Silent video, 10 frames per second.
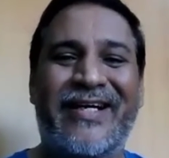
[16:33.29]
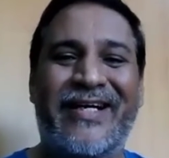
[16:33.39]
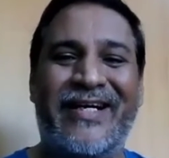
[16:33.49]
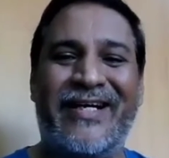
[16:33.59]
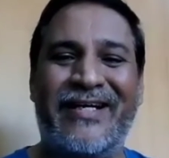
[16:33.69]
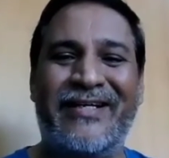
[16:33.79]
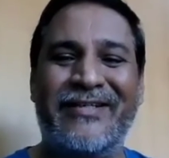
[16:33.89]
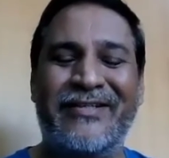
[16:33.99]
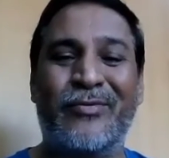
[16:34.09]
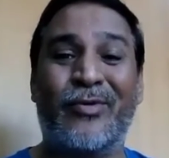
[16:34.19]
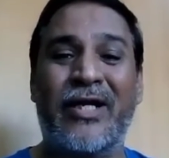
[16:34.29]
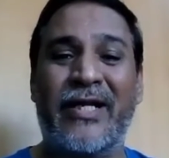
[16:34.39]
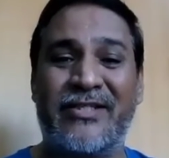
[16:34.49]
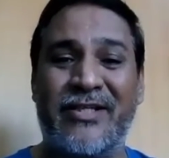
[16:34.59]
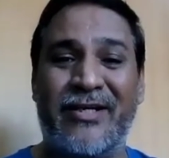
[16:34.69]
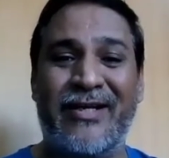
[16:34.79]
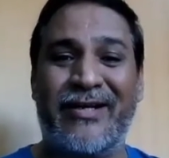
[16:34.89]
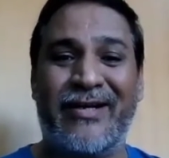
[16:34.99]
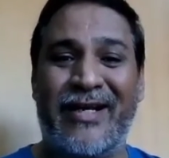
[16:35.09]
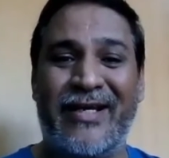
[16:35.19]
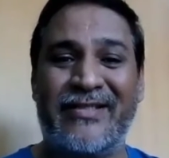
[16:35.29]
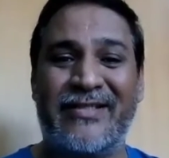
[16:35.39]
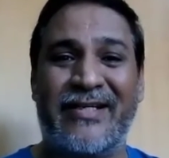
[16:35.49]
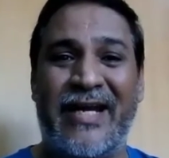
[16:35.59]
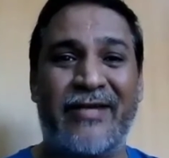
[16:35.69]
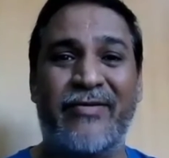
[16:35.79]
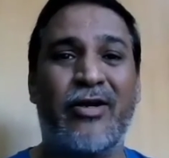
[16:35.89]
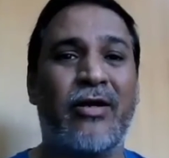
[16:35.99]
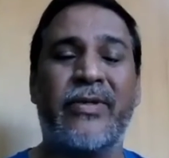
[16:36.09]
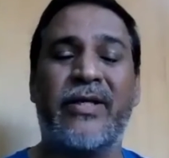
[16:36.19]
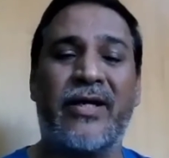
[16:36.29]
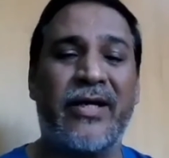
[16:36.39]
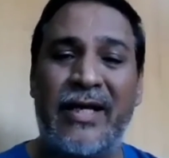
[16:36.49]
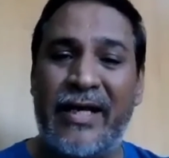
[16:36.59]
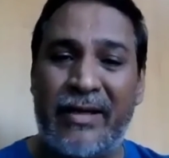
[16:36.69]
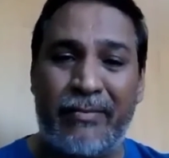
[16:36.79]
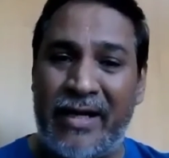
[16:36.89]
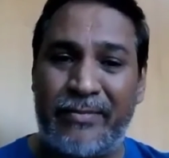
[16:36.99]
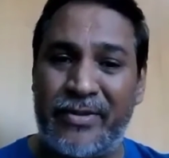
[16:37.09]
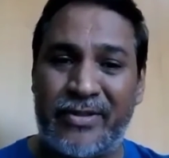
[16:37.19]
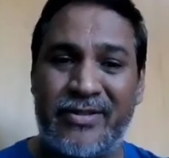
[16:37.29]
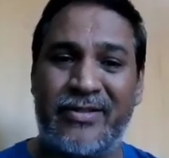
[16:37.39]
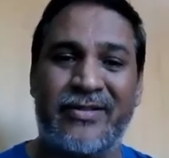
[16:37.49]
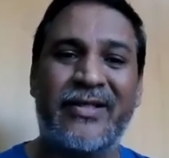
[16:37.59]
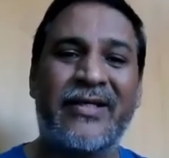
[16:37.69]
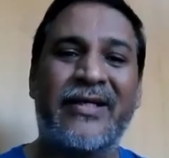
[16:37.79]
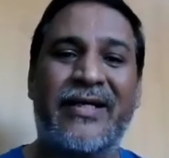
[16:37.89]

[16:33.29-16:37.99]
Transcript: The world has suddenly realized that had we not been running like a mad person,